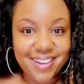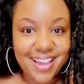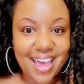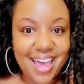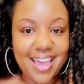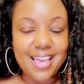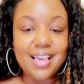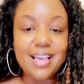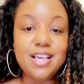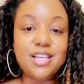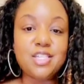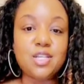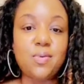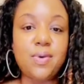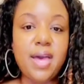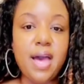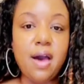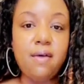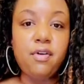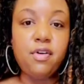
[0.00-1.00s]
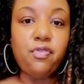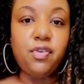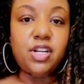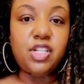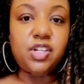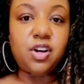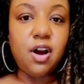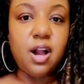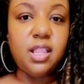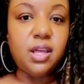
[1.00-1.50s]
Okay, so we have our
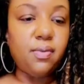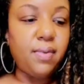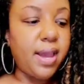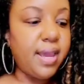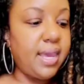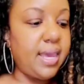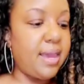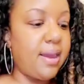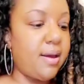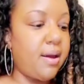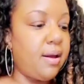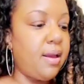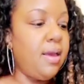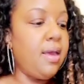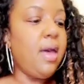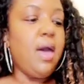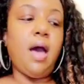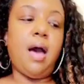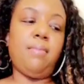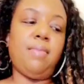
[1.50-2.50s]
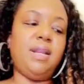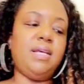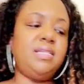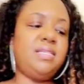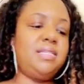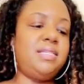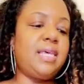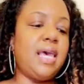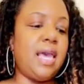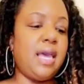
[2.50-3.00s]
fresh garlic right here. I'm gonna
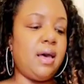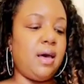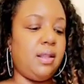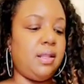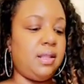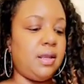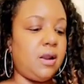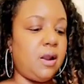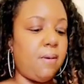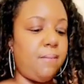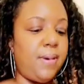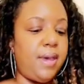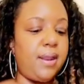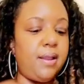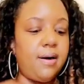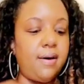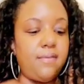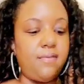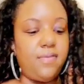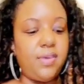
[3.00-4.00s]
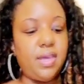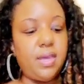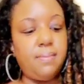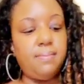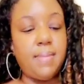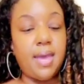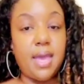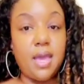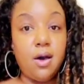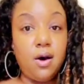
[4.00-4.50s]
just take a little bit of
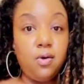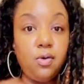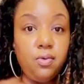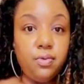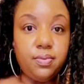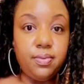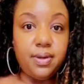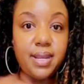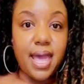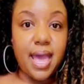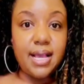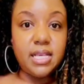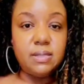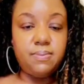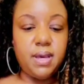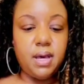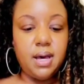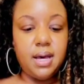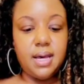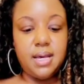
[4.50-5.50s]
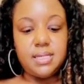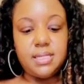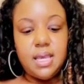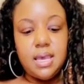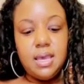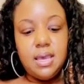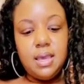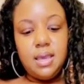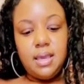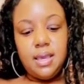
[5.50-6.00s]
vegan mayo next because
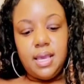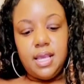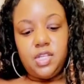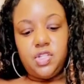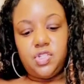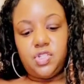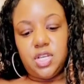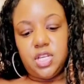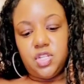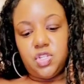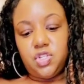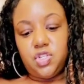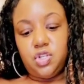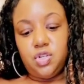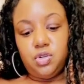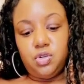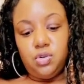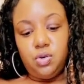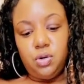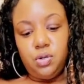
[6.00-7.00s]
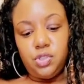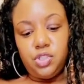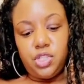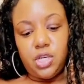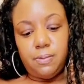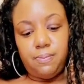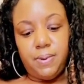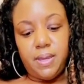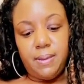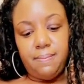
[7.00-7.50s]
it's just 2
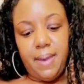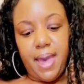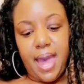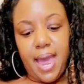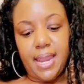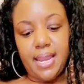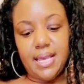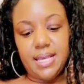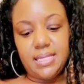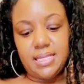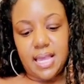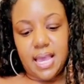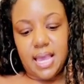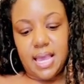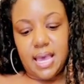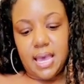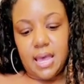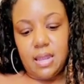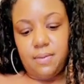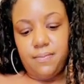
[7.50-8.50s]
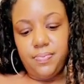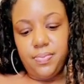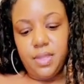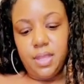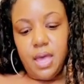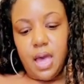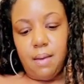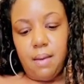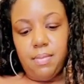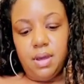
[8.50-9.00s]
chickpea patties and
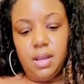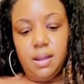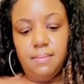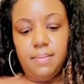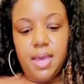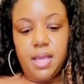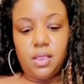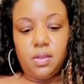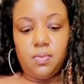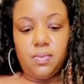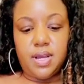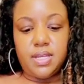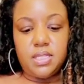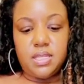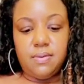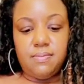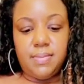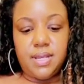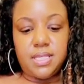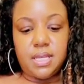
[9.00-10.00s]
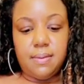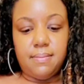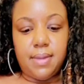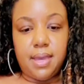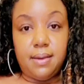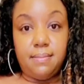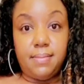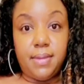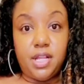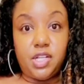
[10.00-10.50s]
I'm gonna make the rest of them, as I
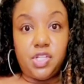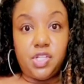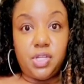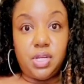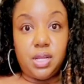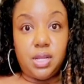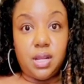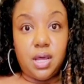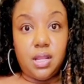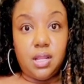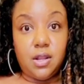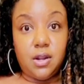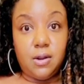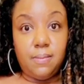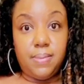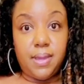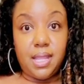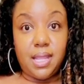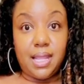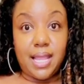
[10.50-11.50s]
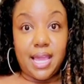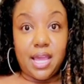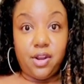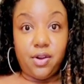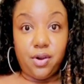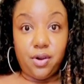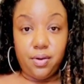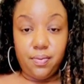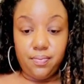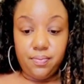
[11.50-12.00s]
made mention, a little bit
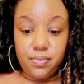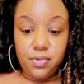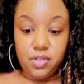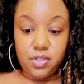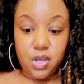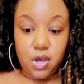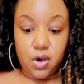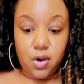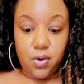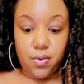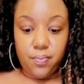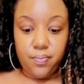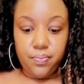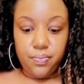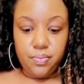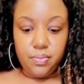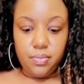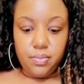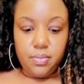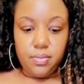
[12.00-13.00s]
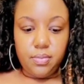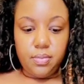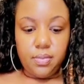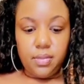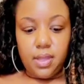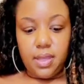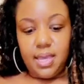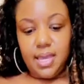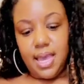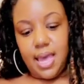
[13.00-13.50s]
later. So
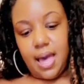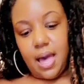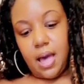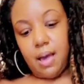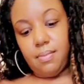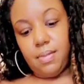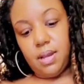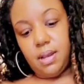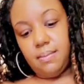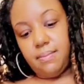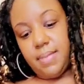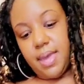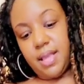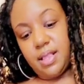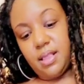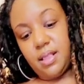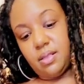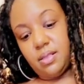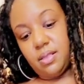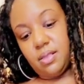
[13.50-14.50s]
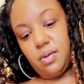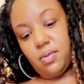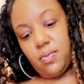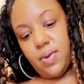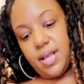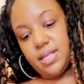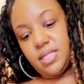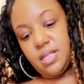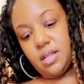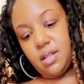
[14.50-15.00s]
yeah, I'm gonna make the
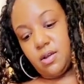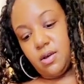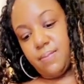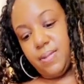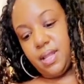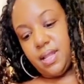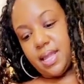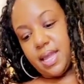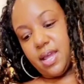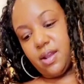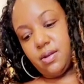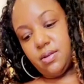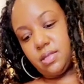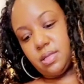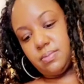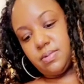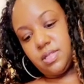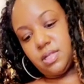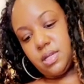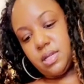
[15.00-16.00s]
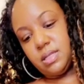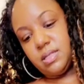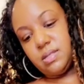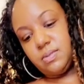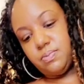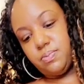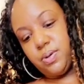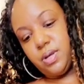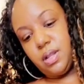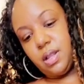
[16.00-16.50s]
rest a little bit later. So I'm just gonna
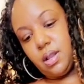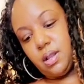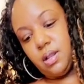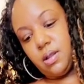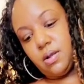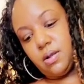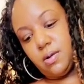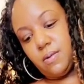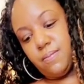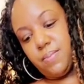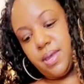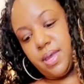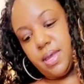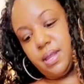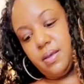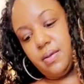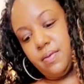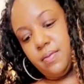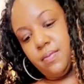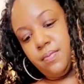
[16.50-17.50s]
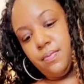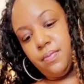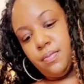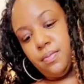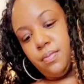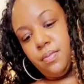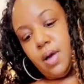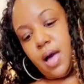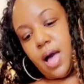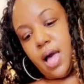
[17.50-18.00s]
put a little bit
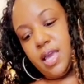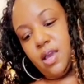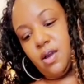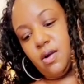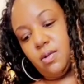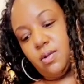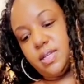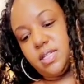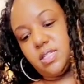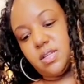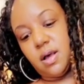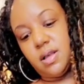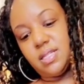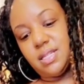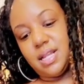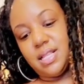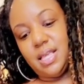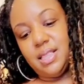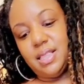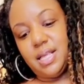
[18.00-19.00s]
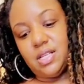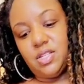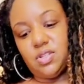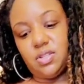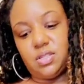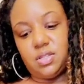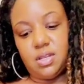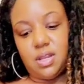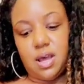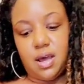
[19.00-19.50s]
aioli sauce, and I think that's
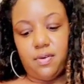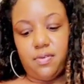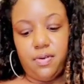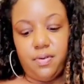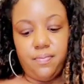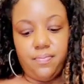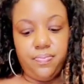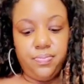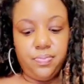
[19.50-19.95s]
just enough.